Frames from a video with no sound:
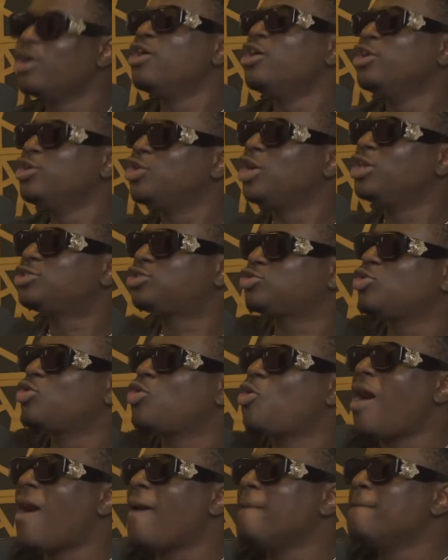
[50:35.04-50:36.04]
Not to
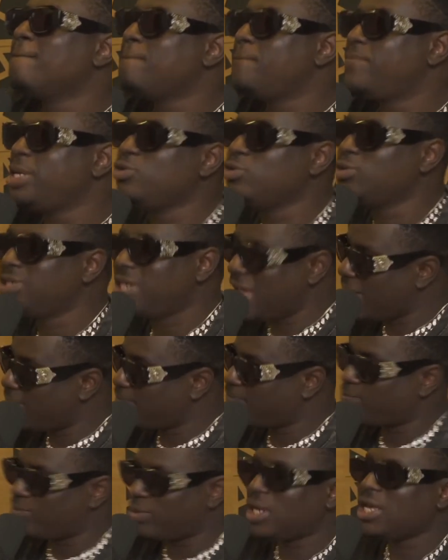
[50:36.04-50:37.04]
go and build a
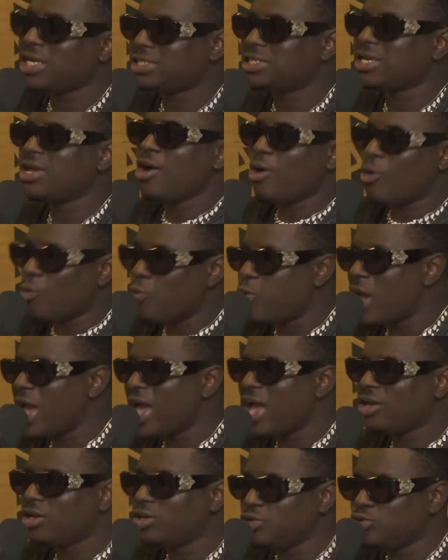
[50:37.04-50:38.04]
place
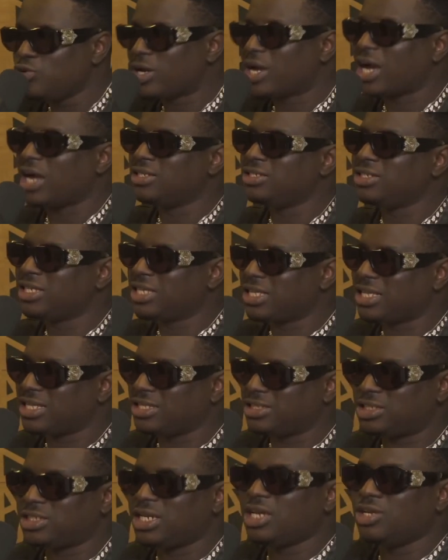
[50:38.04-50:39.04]
where you can
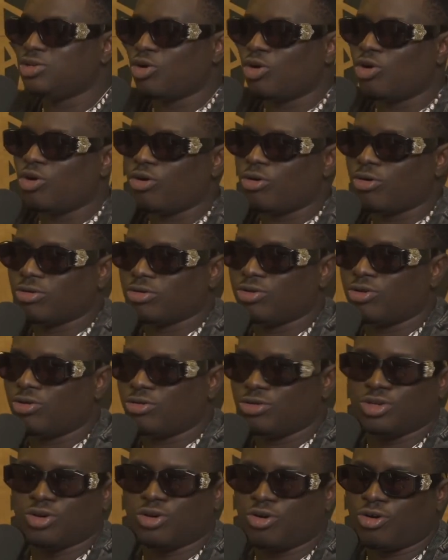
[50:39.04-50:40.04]
train
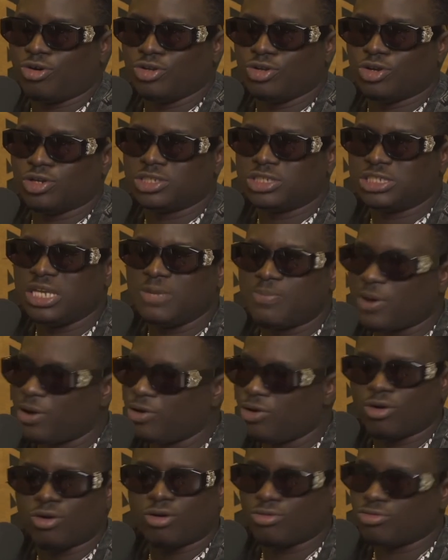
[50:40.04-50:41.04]
your sheep
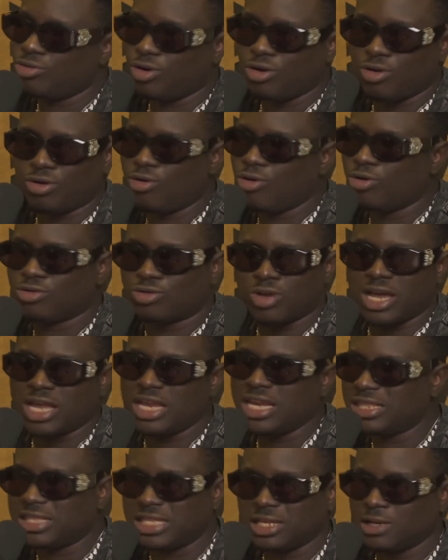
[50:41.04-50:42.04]
or your goat or
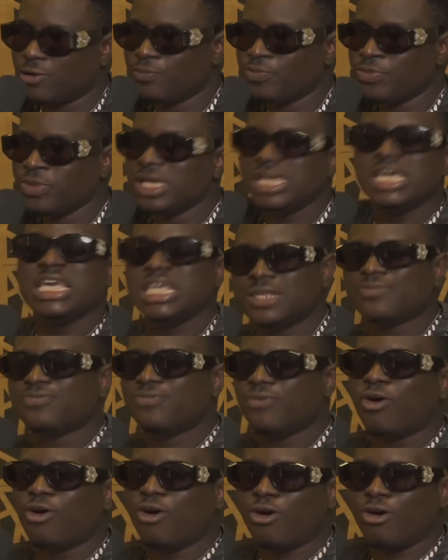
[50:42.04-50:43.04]
anything. It's
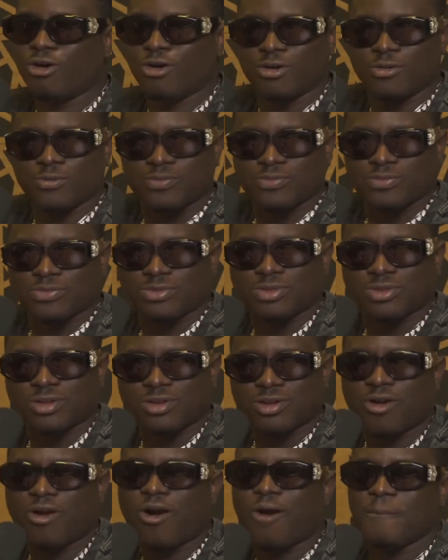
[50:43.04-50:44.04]
for
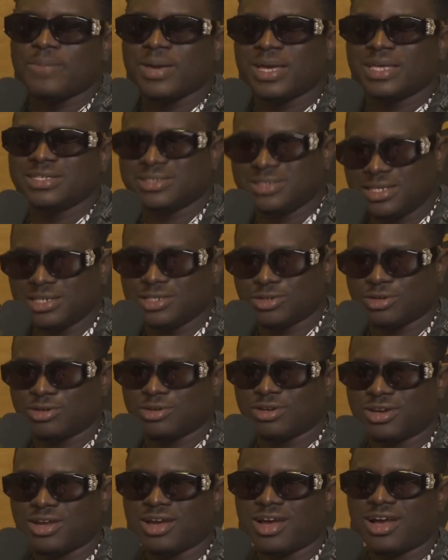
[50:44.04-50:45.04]

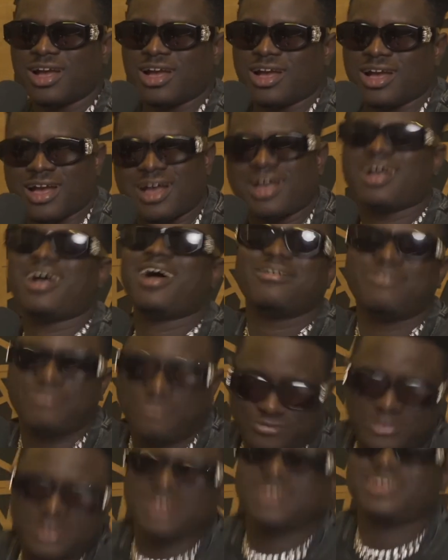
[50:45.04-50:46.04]
compensation.
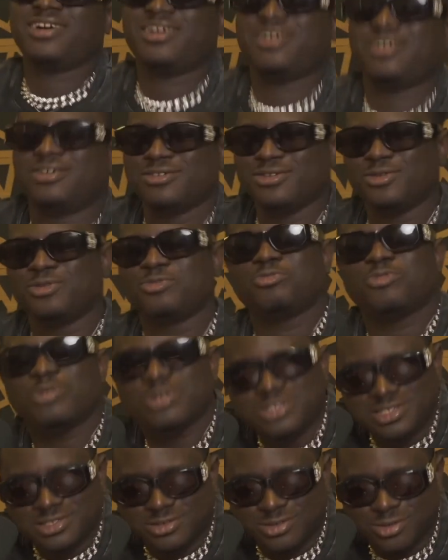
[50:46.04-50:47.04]
Afana.
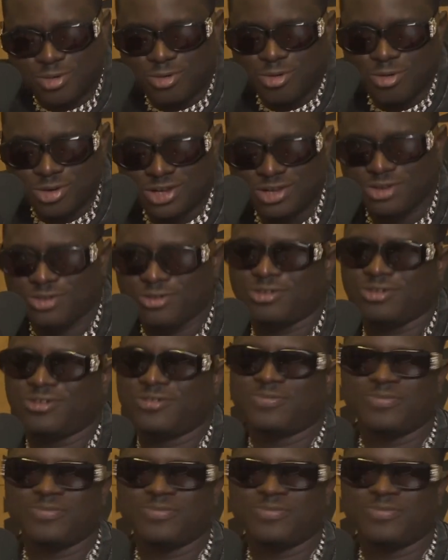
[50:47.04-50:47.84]
What is going on?